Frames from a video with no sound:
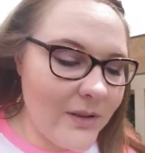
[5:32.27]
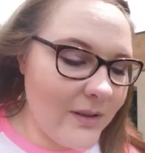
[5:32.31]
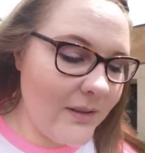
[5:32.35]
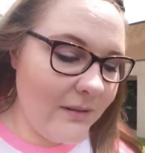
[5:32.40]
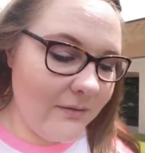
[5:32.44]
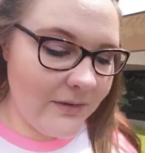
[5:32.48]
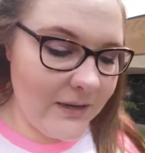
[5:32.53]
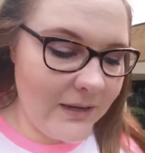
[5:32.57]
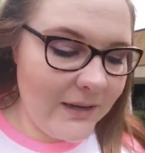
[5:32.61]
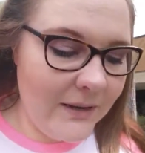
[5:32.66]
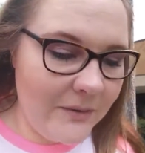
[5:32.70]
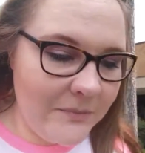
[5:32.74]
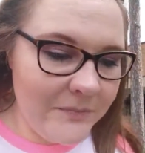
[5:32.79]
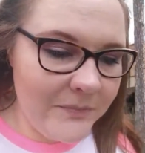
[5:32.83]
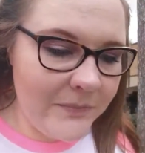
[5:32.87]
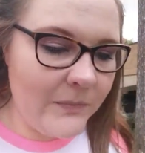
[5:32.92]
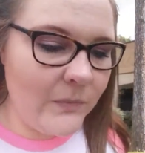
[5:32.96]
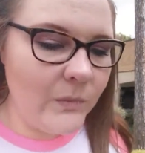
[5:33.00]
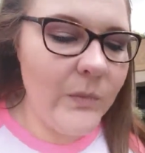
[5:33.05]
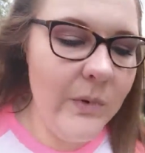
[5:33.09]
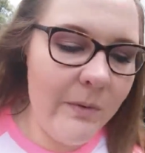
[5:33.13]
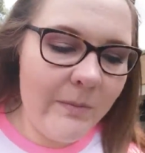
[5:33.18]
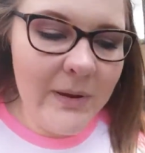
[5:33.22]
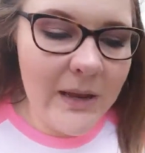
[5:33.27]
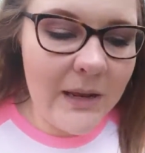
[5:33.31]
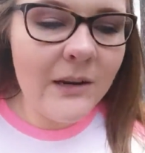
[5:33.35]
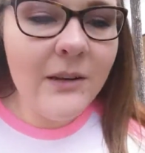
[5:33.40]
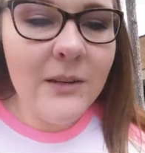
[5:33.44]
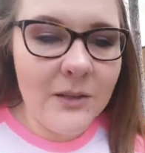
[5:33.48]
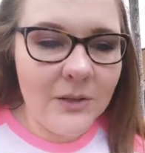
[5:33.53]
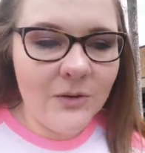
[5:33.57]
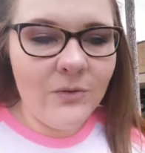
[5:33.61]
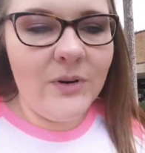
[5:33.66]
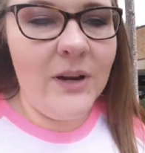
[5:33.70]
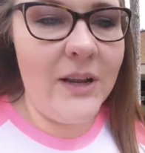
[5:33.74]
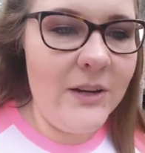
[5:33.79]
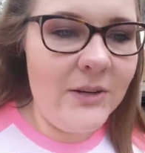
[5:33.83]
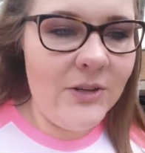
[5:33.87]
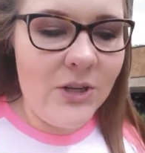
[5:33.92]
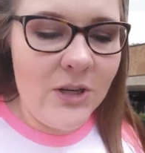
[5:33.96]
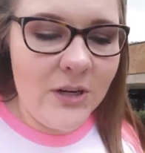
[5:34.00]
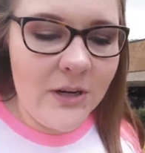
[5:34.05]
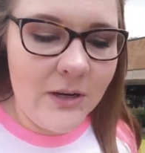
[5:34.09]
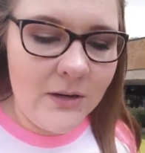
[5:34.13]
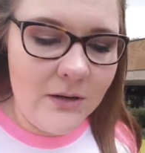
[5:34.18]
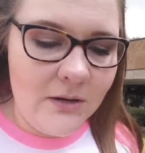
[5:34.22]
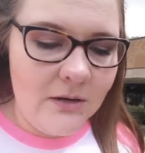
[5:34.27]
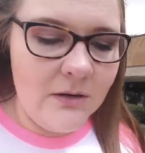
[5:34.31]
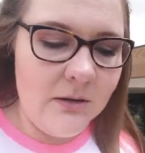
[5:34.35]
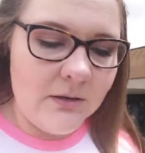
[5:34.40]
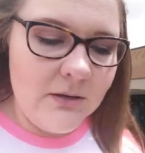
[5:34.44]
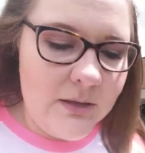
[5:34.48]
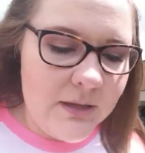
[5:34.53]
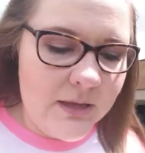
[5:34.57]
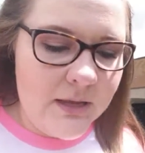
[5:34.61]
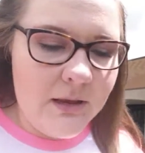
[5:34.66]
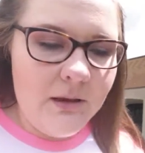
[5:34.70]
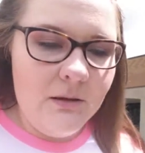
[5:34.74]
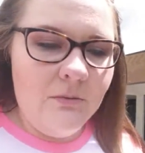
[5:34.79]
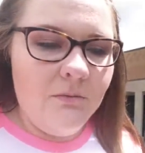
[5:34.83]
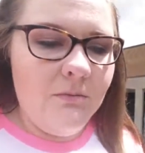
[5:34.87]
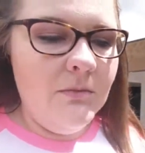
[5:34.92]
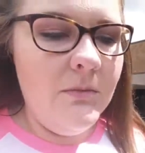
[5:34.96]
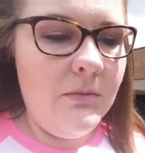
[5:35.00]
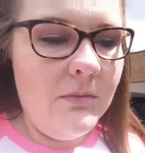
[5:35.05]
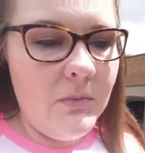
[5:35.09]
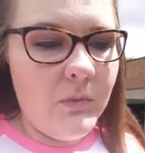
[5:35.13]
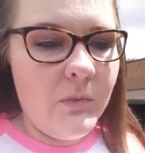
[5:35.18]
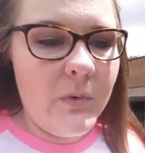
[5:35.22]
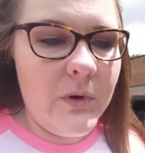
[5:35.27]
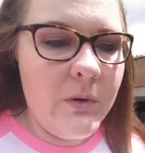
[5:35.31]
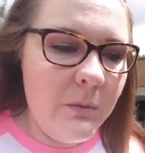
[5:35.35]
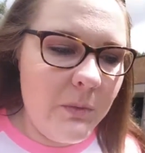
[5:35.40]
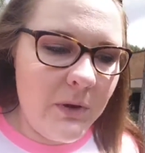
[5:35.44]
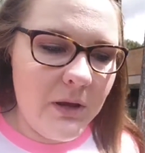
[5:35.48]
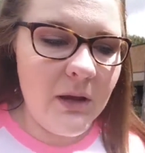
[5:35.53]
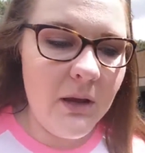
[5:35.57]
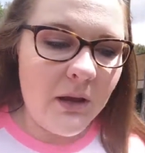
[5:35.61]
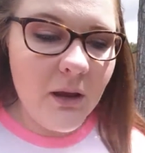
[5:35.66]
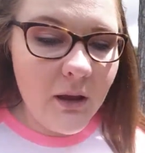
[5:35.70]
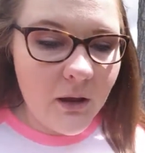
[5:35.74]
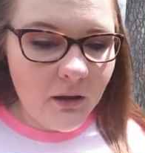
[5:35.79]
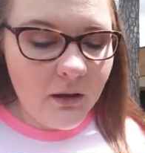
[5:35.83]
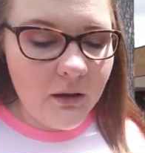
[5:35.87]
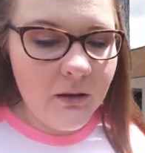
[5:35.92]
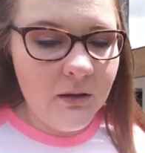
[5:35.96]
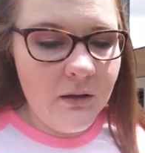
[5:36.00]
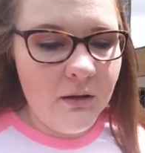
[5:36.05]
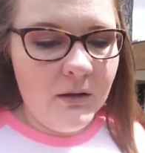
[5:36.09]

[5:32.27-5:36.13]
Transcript: Leaving. We made a donation to them when we uh,